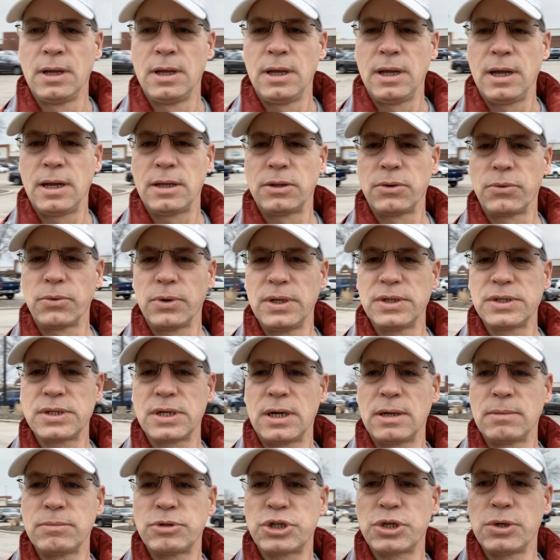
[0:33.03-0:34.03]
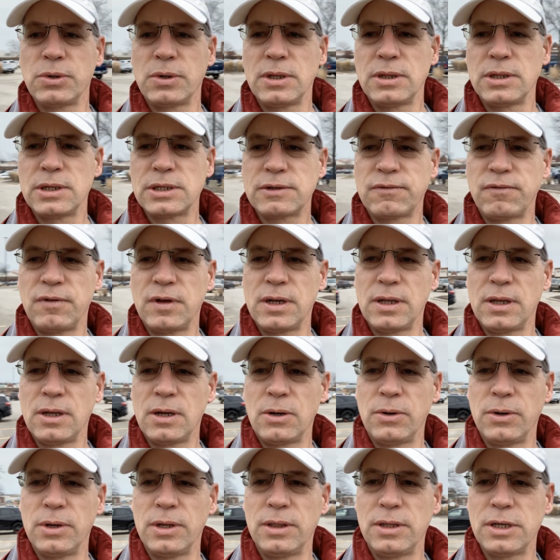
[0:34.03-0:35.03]
And the reason I'm shooting this
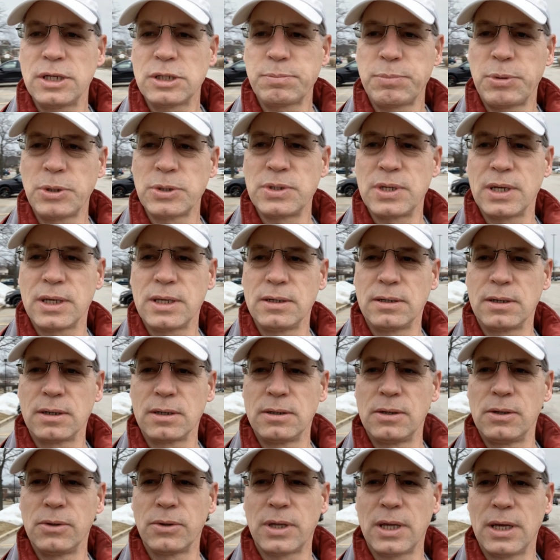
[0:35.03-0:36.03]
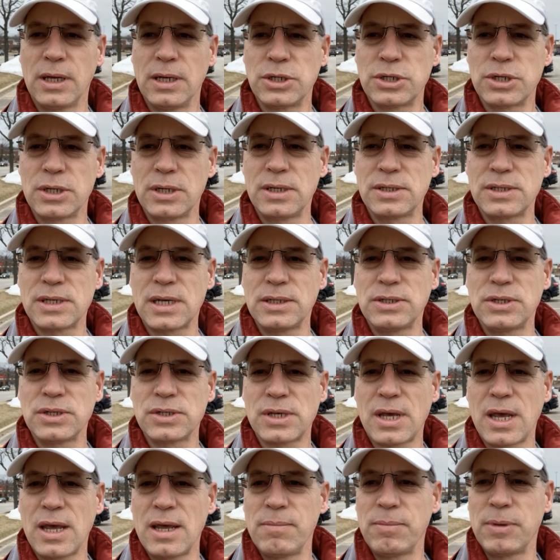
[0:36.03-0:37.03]
video in this particular location is I just
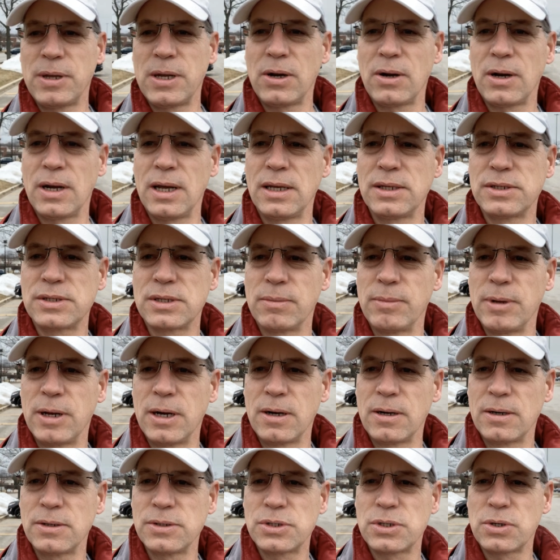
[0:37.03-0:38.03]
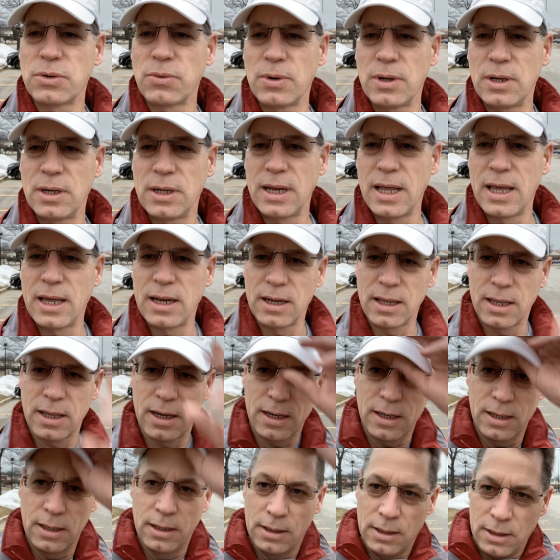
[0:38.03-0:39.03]
came here, I had some errands to run, had to get
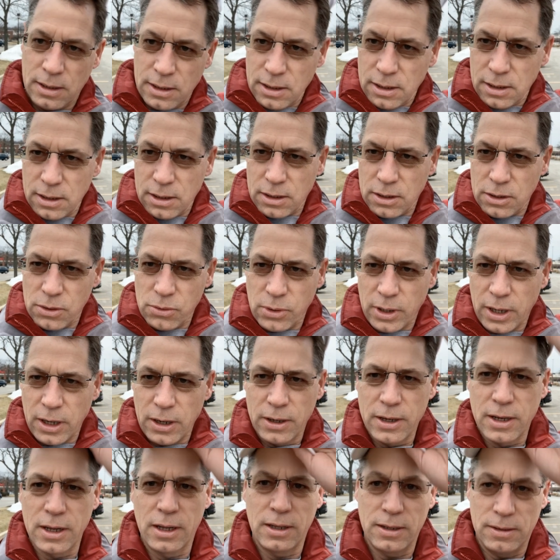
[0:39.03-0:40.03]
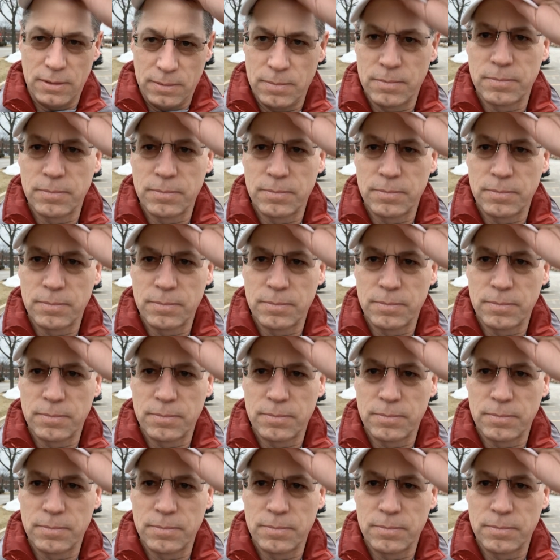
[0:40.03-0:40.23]
a new haircut.